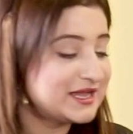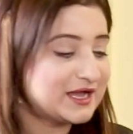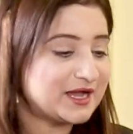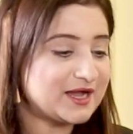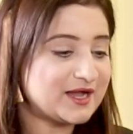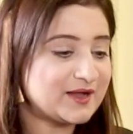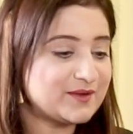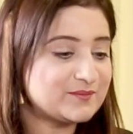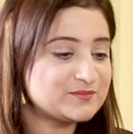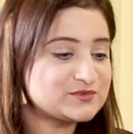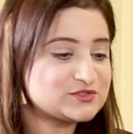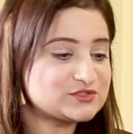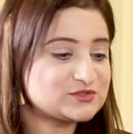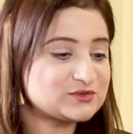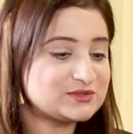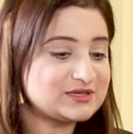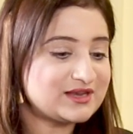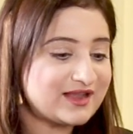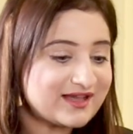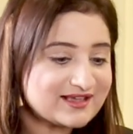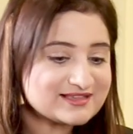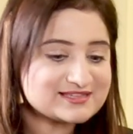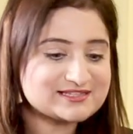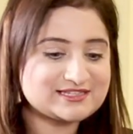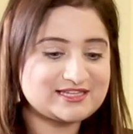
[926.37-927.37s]
Um, so,
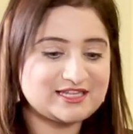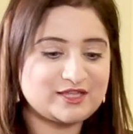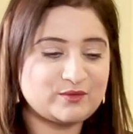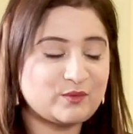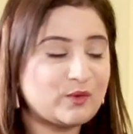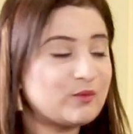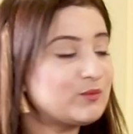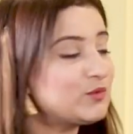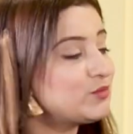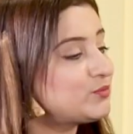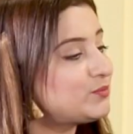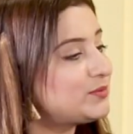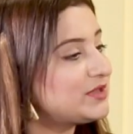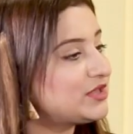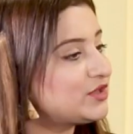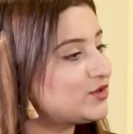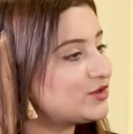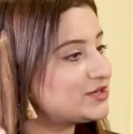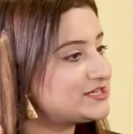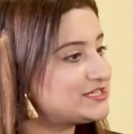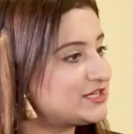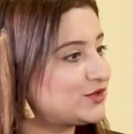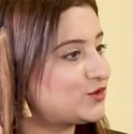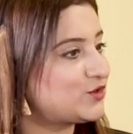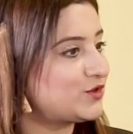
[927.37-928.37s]
lastly, what would be
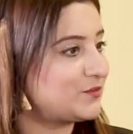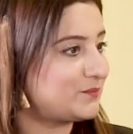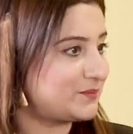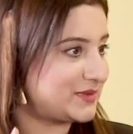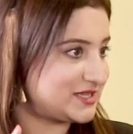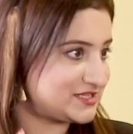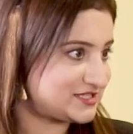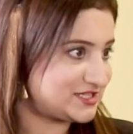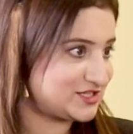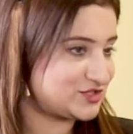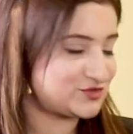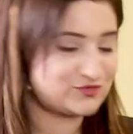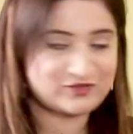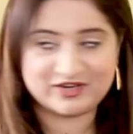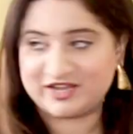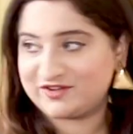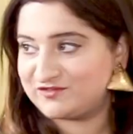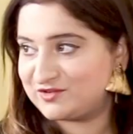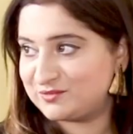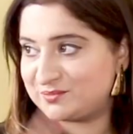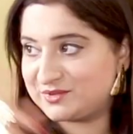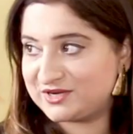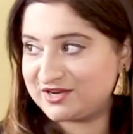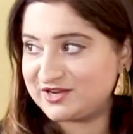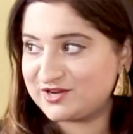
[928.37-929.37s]
your take home message for
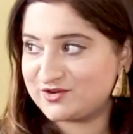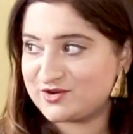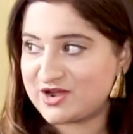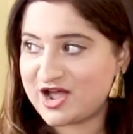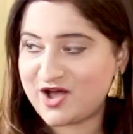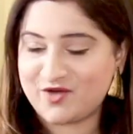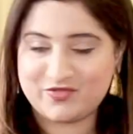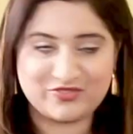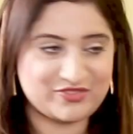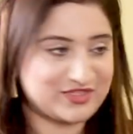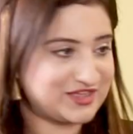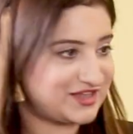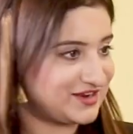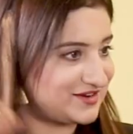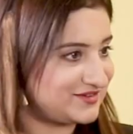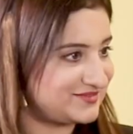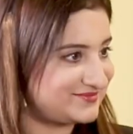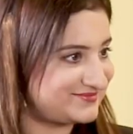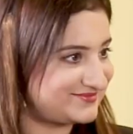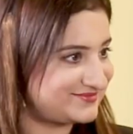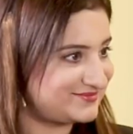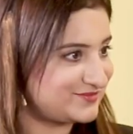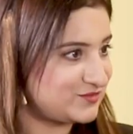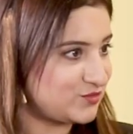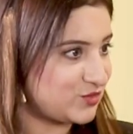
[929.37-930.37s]
everybody out there
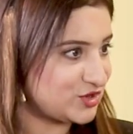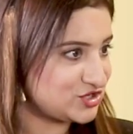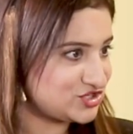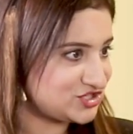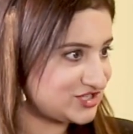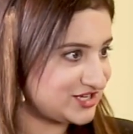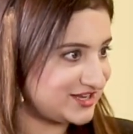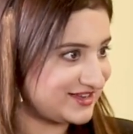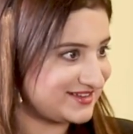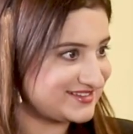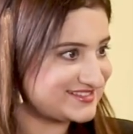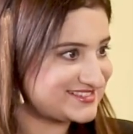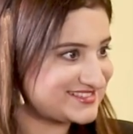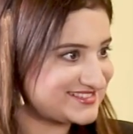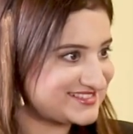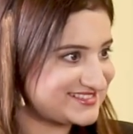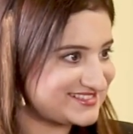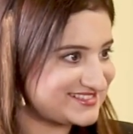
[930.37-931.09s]
watching us?